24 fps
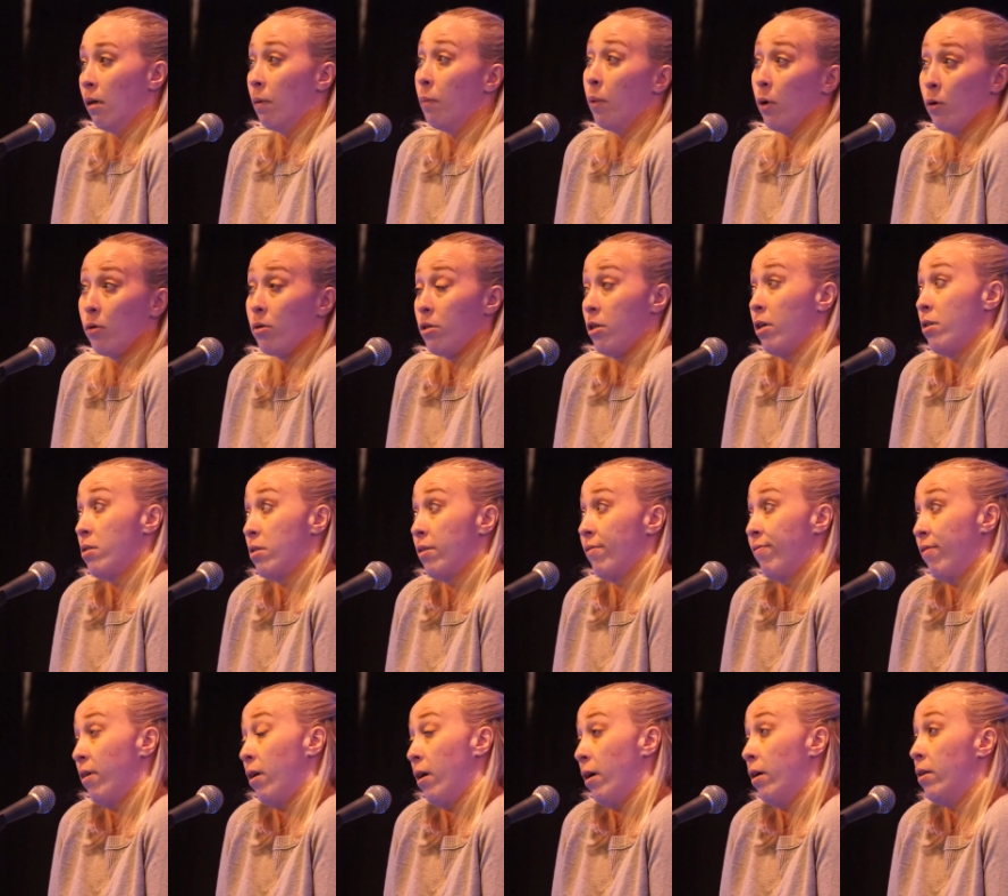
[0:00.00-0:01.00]
both
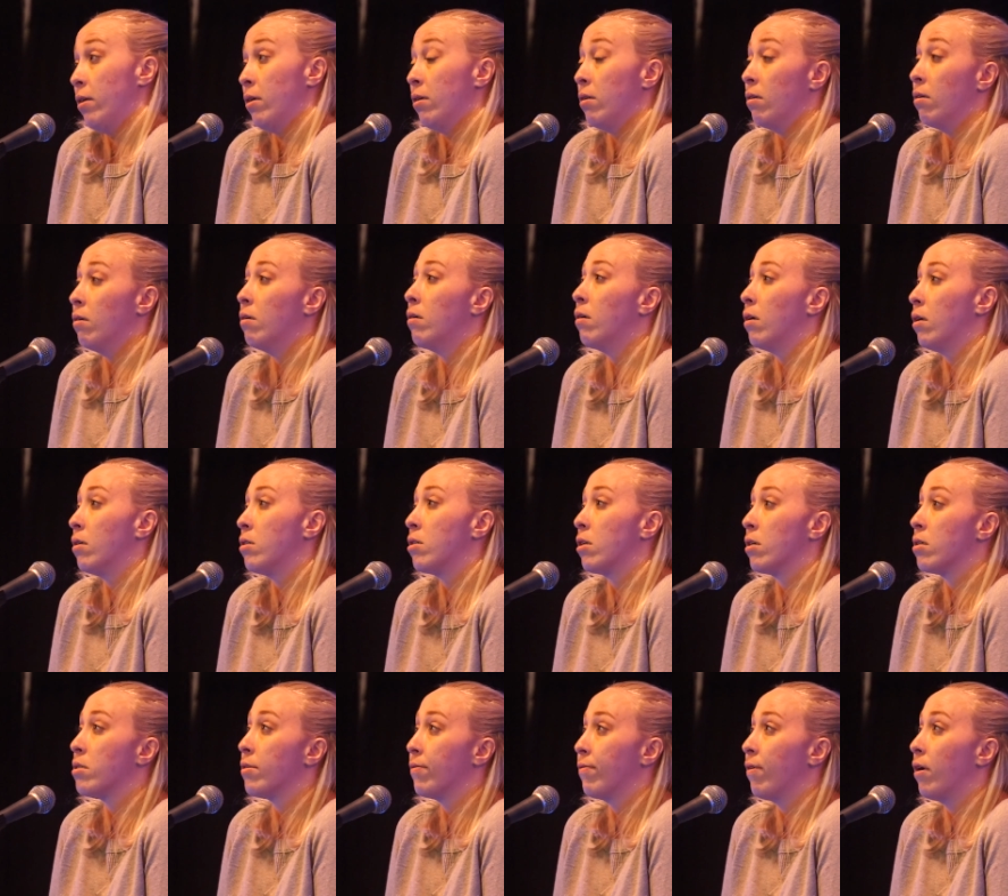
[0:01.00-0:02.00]
justified and
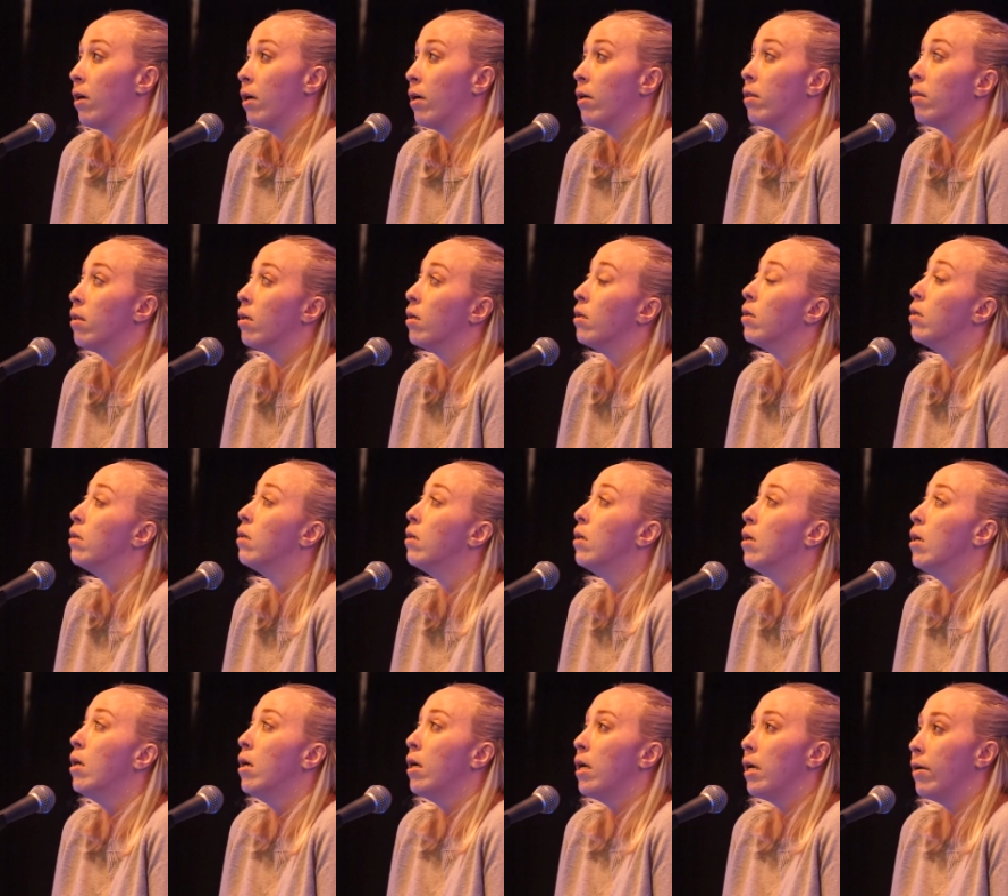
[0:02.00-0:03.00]
unjustified,
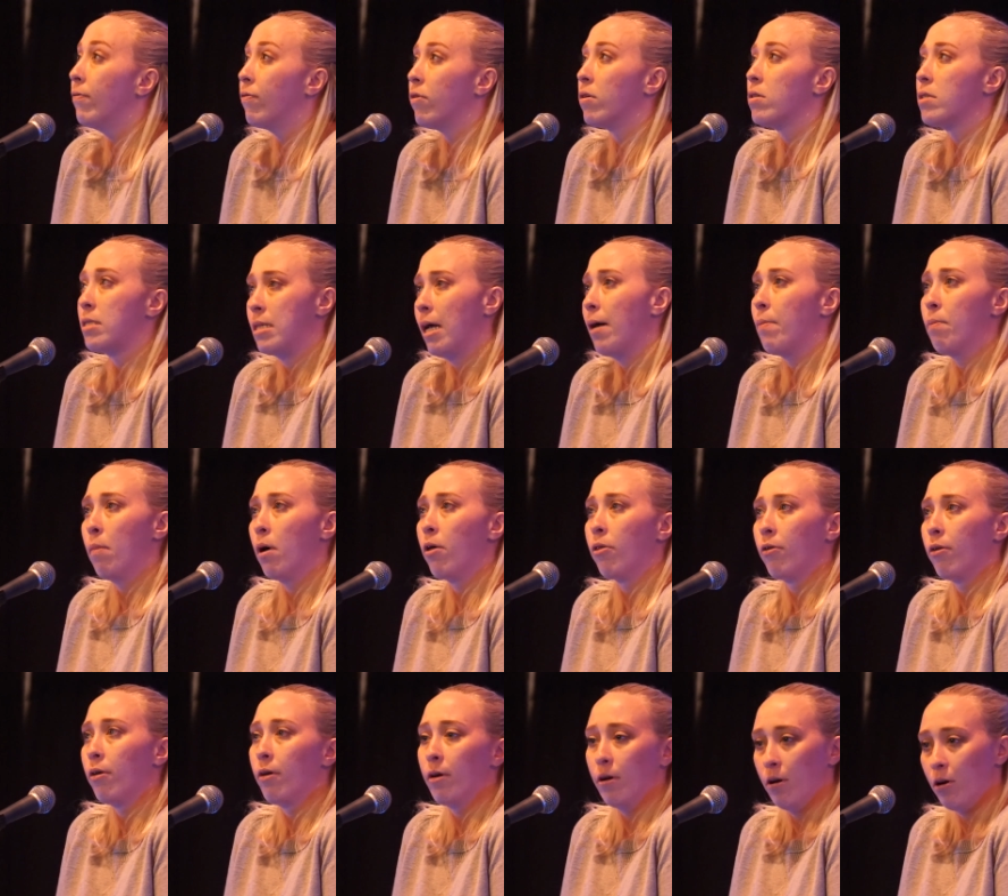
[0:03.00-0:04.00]
the evil
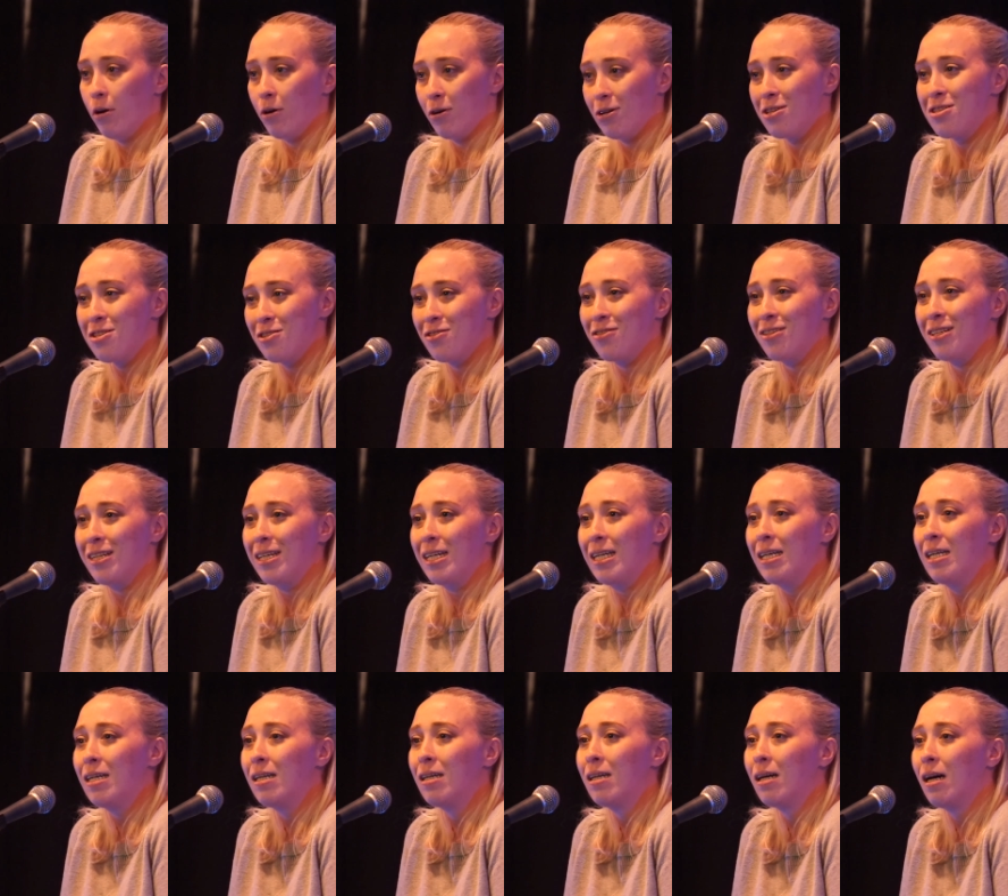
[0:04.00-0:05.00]
stepmother in her story.